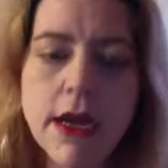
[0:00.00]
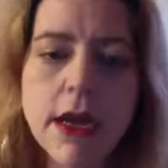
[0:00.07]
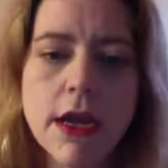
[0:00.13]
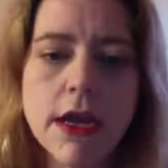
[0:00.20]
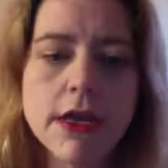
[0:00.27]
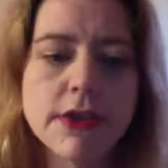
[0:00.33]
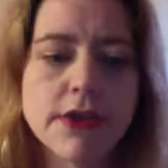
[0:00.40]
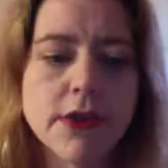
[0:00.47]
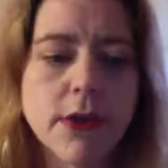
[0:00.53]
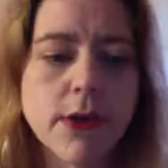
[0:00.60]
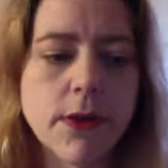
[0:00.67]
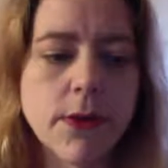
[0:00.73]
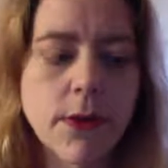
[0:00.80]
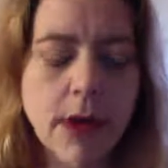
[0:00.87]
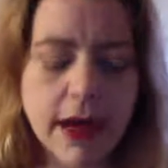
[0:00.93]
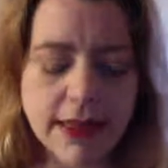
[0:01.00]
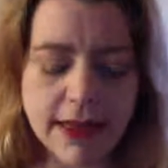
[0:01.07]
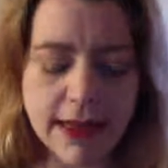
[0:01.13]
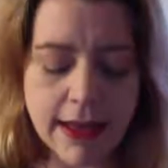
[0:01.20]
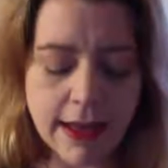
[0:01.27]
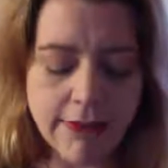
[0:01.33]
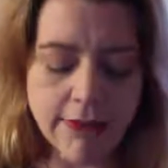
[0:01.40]
So I
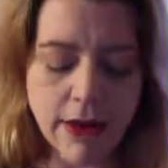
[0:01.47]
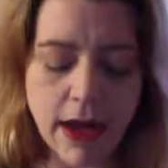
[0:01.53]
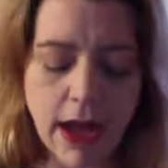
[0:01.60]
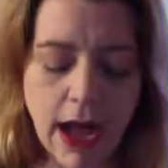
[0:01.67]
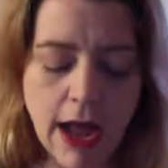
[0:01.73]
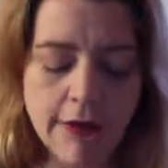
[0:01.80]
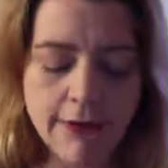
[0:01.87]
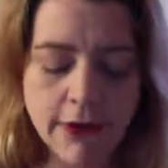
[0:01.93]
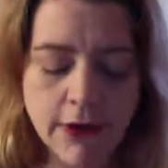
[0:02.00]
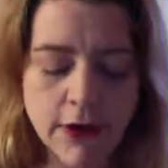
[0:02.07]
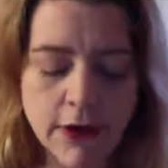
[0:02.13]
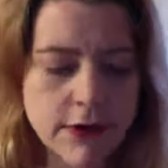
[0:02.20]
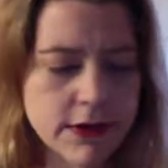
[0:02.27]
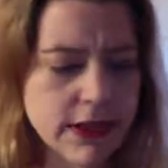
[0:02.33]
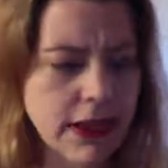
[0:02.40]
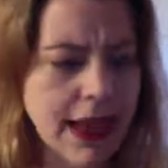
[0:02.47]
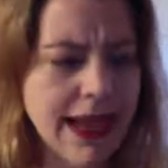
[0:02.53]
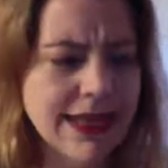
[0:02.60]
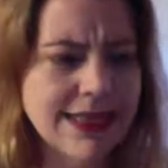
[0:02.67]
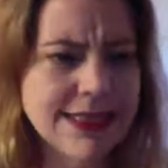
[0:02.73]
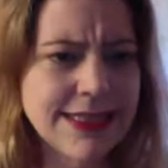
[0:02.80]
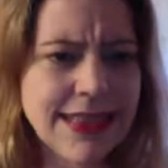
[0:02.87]
think I've earned like
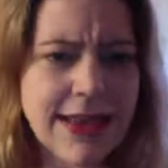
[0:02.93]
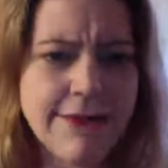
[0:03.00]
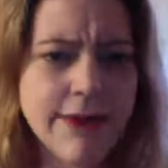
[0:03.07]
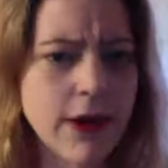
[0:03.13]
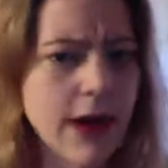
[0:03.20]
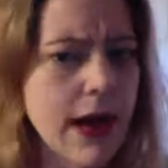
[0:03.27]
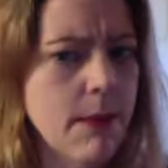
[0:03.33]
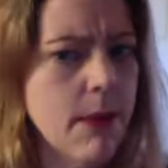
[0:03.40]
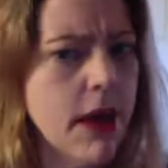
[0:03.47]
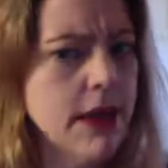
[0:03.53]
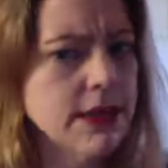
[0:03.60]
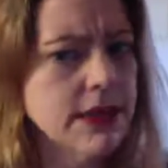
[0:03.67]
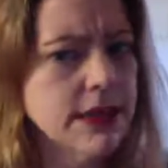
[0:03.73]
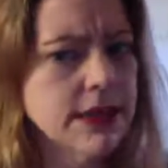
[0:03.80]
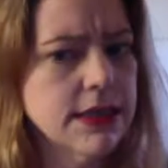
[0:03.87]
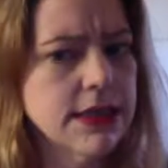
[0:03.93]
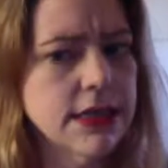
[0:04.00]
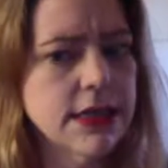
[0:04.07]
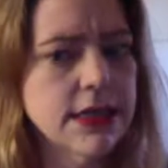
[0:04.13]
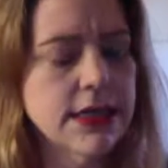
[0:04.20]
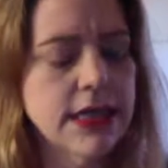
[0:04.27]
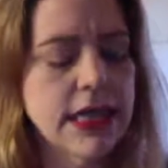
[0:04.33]
7 or 8 boxes
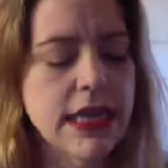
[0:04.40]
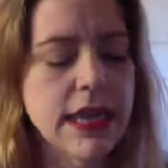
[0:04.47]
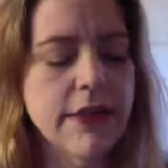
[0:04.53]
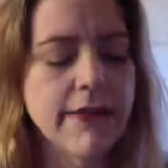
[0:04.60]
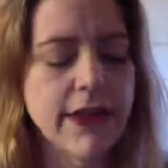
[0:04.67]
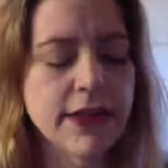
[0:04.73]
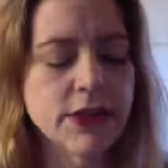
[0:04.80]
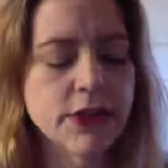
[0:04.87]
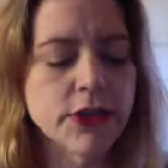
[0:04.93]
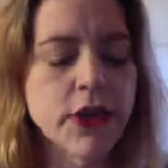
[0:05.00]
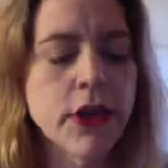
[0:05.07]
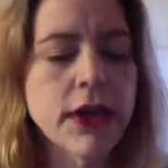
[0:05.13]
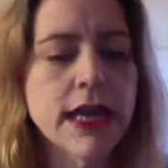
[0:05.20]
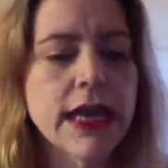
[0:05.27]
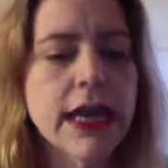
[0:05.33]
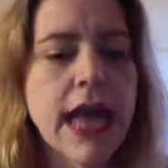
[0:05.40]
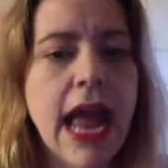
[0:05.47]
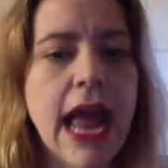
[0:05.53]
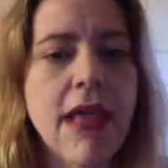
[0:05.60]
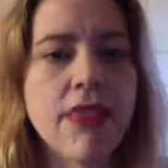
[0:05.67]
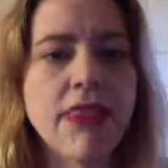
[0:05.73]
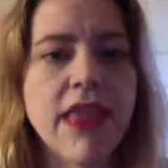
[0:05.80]
since the event started.
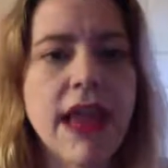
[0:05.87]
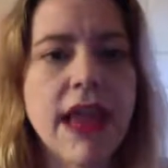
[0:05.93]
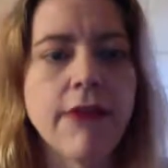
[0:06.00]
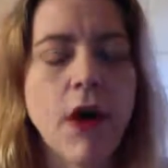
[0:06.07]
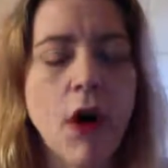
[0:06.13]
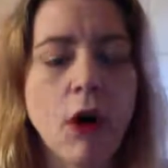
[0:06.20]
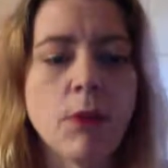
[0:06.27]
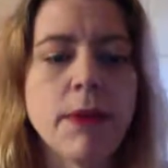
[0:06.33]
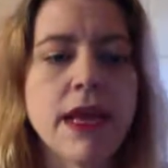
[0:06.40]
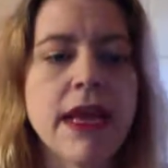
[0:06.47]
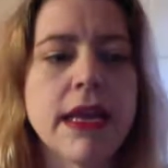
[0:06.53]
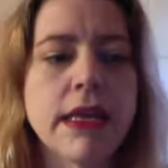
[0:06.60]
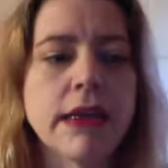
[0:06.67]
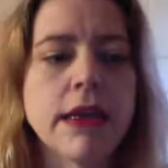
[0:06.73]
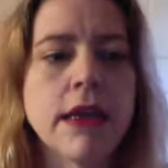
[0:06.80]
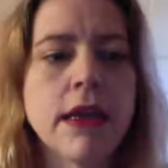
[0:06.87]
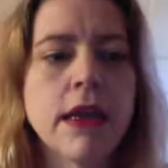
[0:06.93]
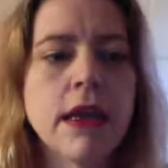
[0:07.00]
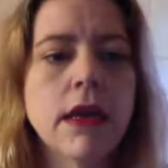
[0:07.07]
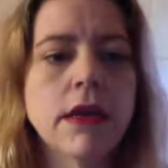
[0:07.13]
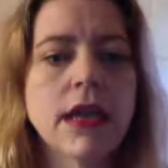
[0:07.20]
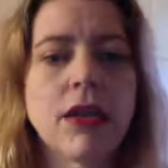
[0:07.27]
And they've all been
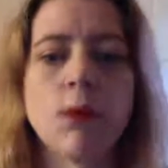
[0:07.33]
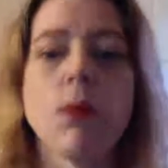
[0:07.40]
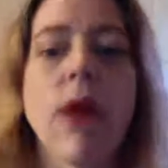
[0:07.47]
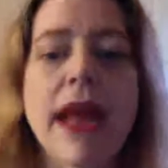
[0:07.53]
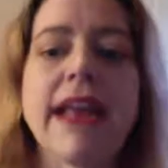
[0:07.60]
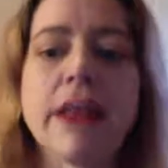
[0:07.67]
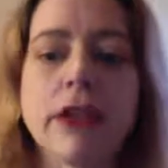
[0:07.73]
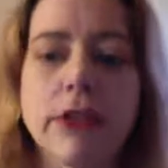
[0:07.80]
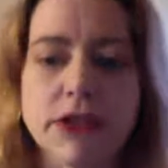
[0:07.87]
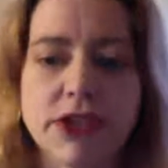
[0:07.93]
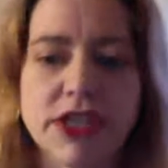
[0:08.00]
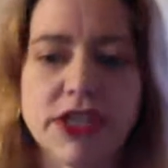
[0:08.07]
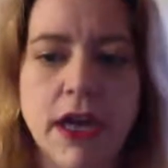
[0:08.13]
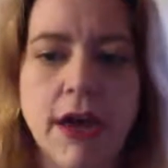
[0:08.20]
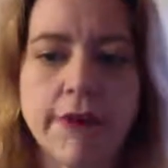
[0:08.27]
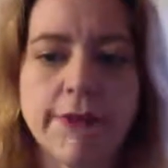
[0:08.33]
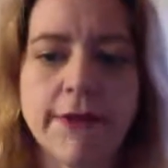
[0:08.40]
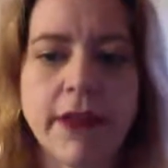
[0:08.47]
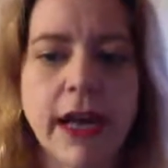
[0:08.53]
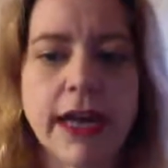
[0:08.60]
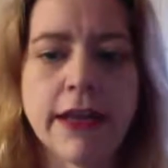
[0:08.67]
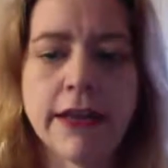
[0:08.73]
like regular stuff
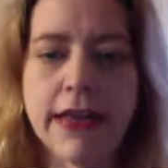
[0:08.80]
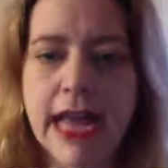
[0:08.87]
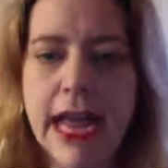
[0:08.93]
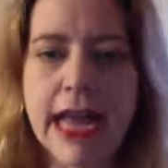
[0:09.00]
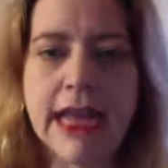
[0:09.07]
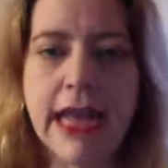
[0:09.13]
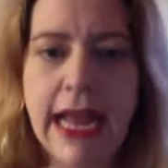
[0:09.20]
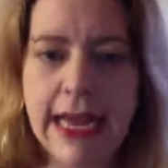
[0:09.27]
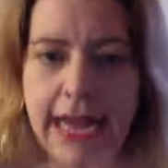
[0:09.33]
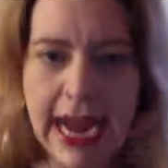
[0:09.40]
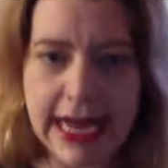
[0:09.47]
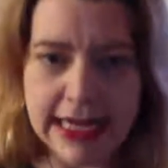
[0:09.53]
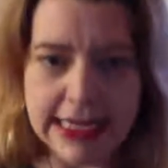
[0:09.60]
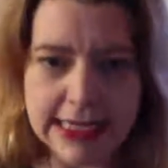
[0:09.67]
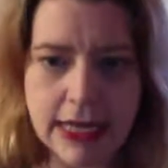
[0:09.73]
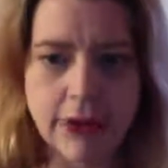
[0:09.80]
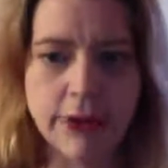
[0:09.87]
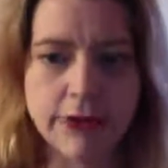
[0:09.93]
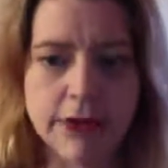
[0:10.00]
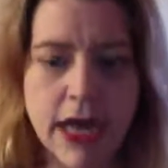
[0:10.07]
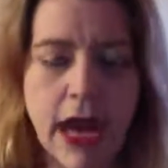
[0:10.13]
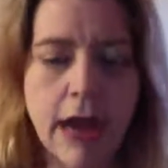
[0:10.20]
that I could get at any
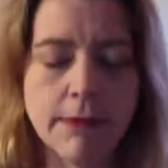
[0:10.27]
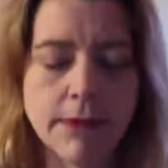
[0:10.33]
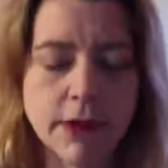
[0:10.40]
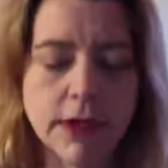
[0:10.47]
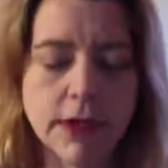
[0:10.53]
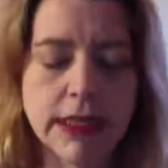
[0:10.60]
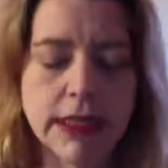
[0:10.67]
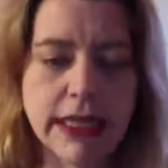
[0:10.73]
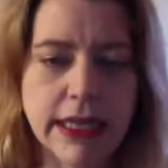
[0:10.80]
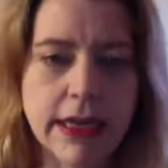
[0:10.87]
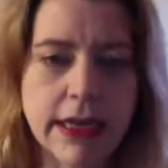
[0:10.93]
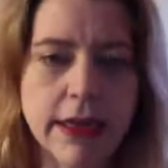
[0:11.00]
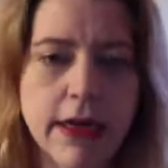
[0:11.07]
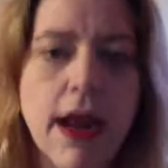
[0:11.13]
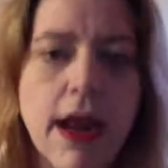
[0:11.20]
other time during the year.